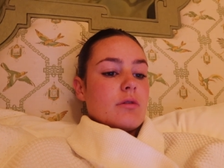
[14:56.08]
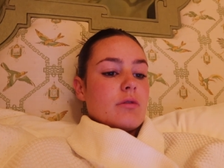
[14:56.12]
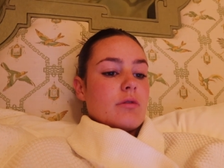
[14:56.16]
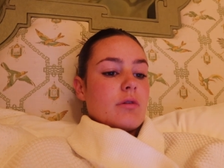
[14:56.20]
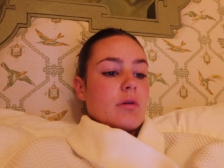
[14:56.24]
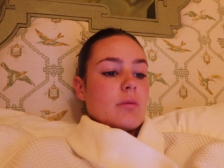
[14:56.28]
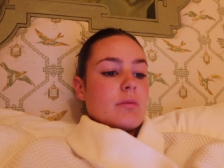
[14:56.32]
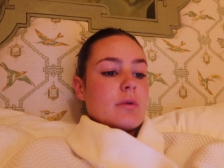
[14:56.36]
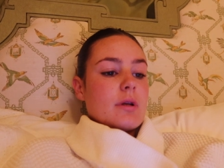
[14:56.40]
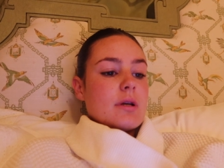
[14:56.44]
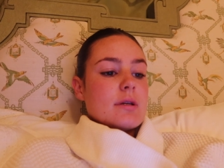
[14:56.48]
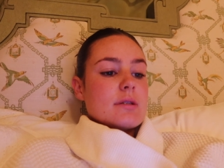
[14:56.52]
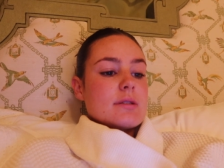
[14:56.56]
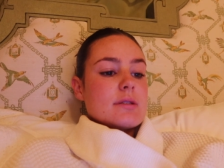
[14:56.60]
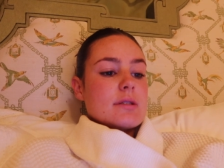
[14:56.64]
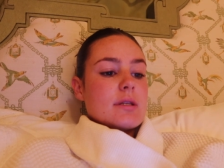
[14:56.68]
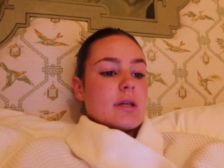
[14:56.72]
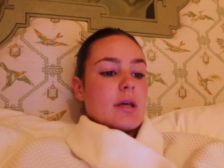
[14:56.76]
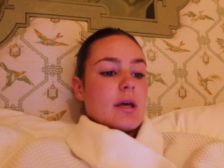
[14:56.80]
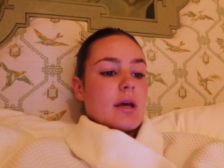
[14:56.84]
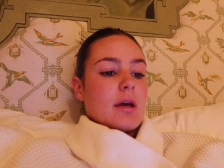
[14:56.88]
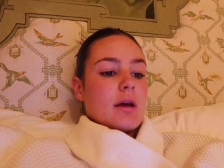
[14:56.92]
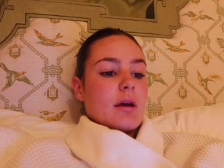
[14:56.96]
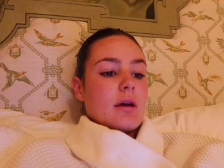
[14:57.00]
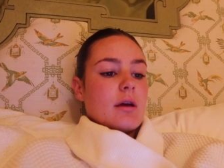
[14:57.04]
from this
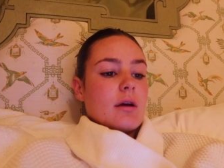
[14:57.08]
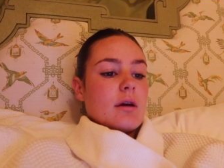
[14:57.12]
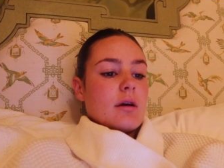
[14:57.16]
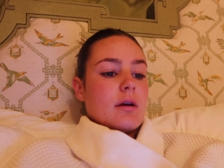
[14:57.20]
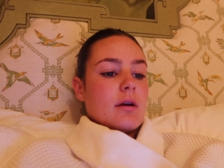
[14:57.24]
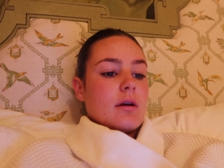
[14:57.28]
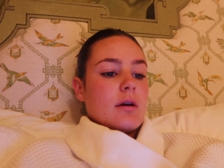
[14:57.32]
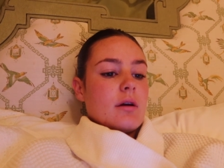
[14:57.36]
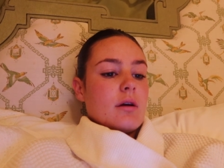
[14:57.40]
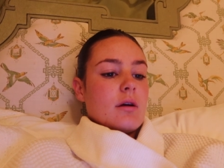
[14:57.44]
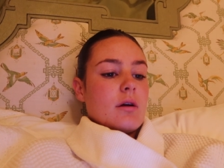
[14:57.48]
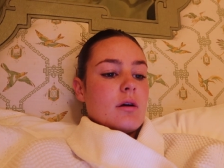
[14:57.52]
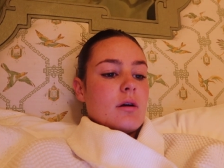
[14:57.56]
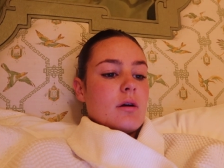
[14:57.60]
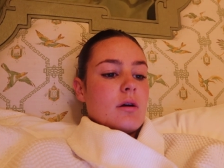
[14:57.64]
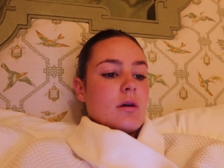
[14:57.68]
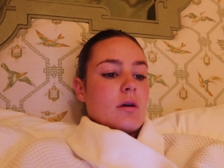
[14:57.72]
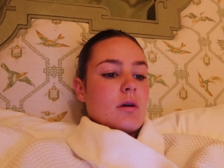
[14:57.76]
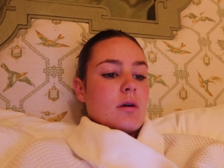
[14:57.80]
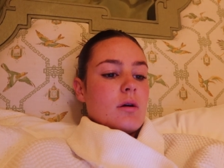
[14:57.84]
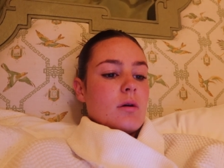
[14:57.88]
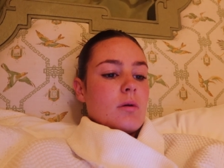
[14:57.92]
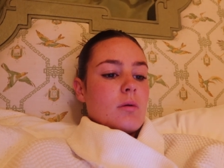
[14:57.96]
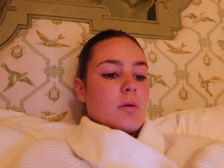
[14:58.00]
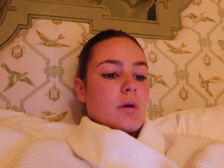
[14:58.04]
thing.
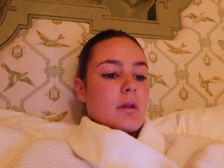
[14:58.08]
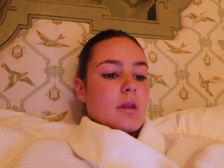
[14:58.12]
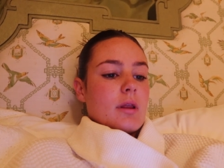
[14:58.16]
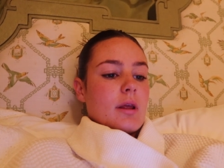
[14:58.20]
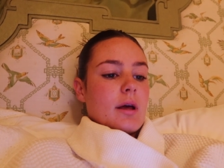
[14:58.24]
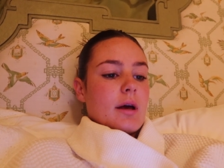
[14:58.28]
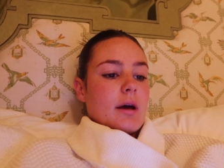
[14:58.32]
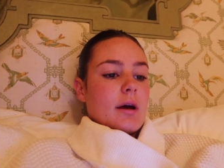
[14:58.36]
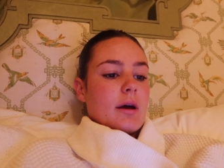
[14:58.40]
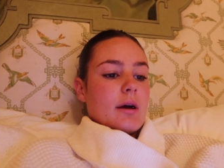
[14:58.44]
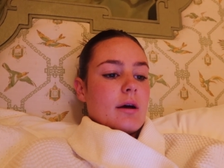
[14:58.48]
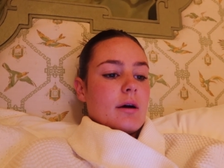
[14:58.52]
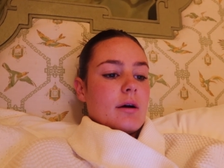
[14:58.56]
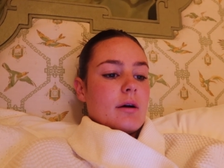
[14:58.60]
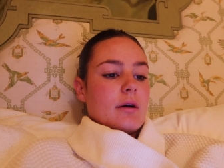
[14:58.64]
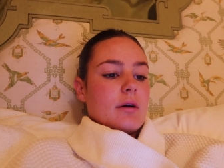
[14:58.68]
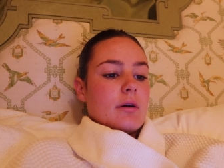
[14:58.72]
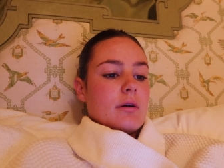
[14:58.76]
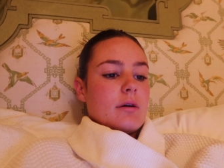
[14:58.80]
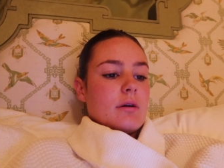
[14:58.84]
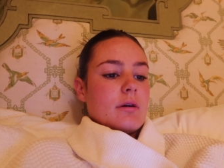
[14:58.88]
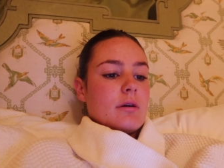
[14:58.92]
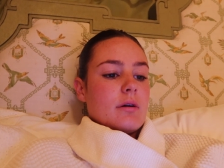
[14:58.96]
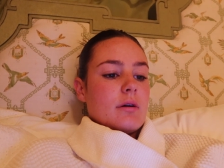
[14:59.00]
What the hell?